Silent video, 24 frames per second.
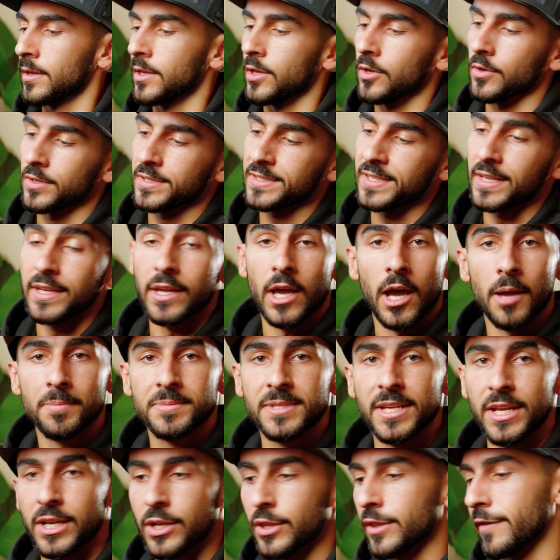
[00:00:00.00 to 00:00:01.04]
It'll say
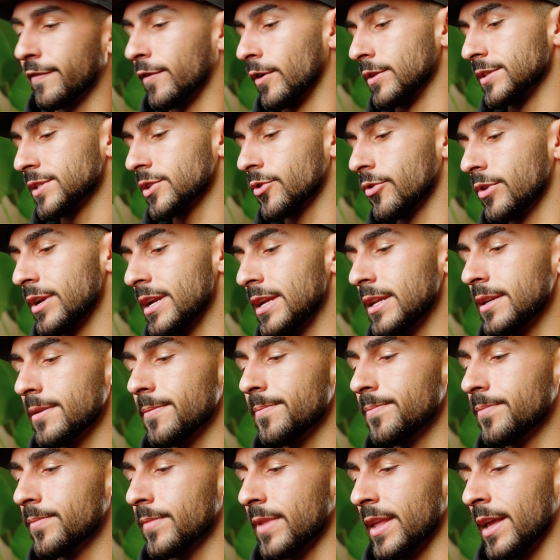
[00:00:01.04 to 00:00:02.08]
updating on the front
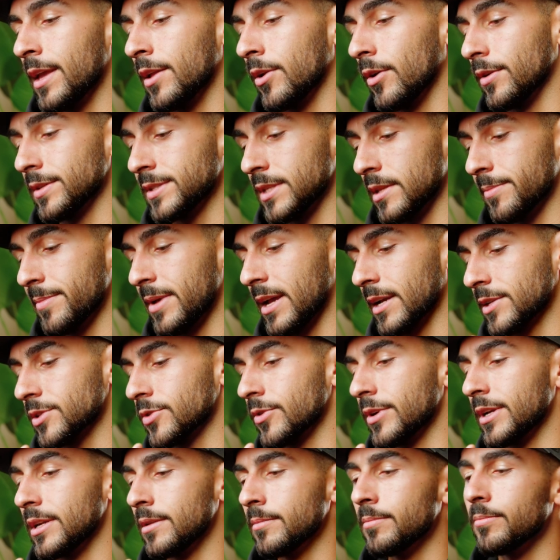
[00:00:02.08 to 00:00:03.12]
screen and also the back
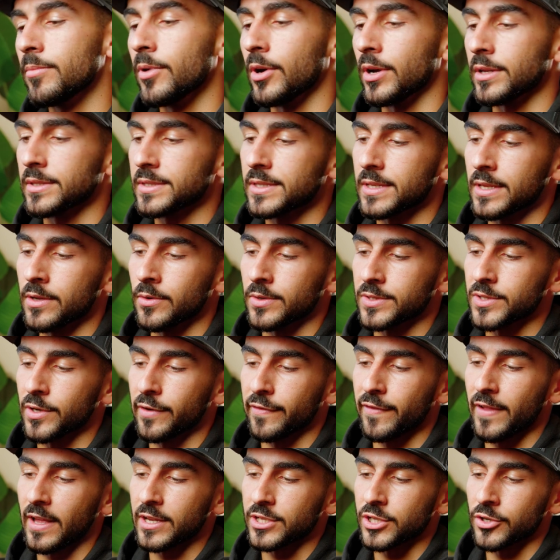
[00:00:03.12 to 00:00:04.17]
screen, but it'll
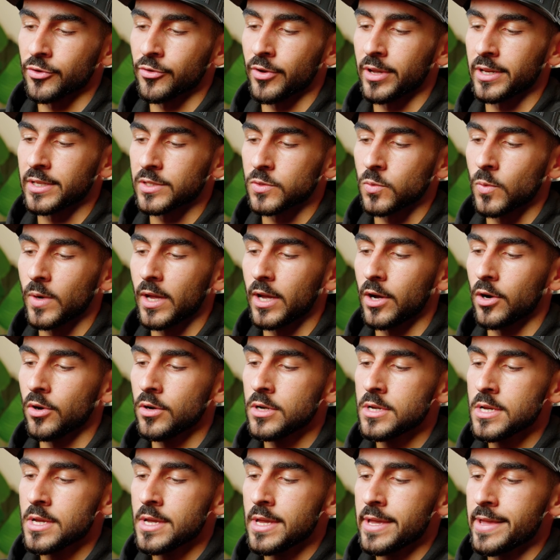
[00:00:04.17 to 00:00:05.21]
start flashing red as well.
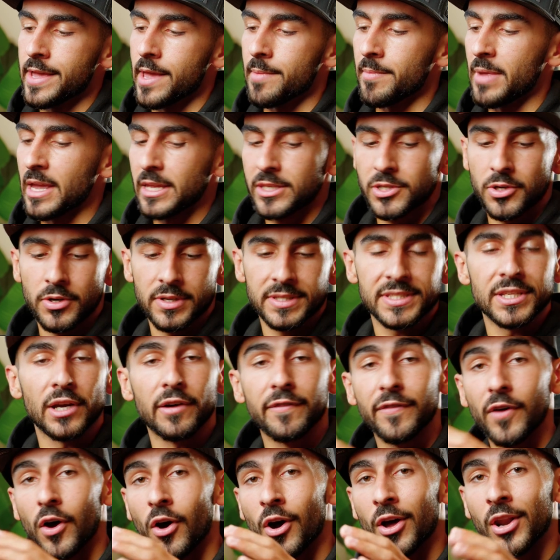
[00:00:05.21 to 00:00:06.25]
It may turn
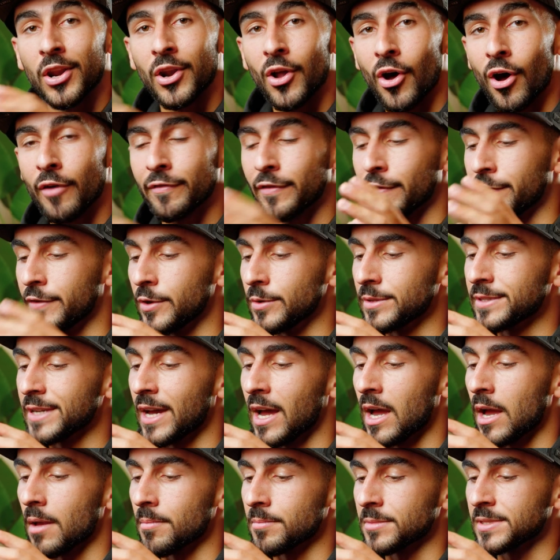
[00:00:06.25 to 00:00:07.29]
itself on and off a few
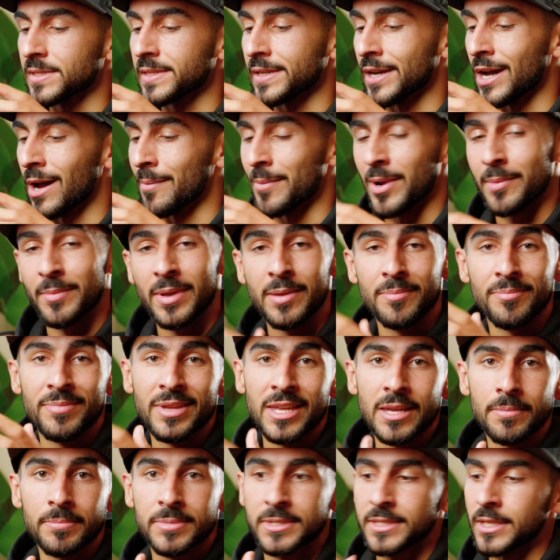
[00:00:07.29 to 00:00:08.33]
times and it may
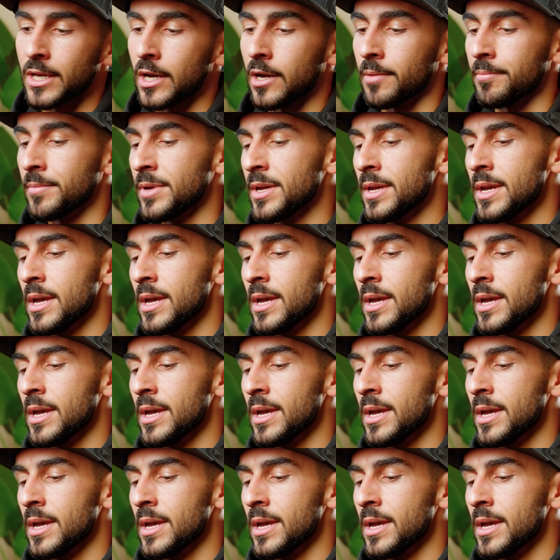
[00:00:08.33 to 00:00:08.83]
beep some,